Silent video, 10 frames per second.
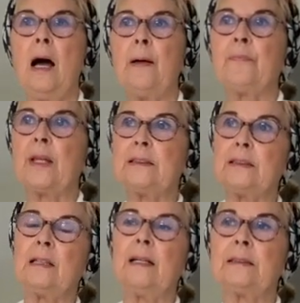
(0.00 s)
Get a
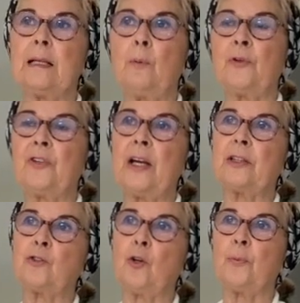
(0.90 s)
size up. What's the other
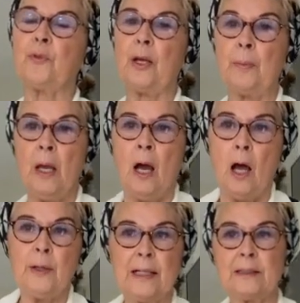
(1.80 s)
top tip? Oh
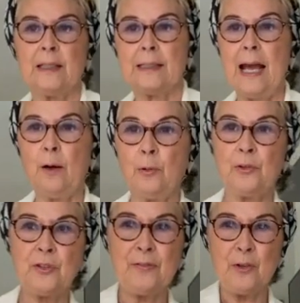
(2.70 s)
yes, now,
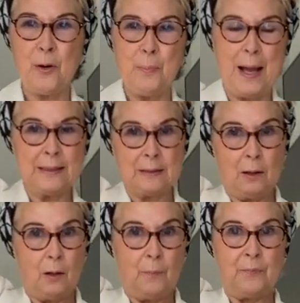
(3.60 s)
because I've got a bad
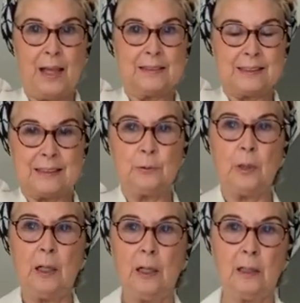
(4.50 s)
arm, that still
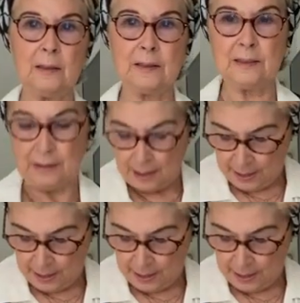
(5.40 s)
hurts.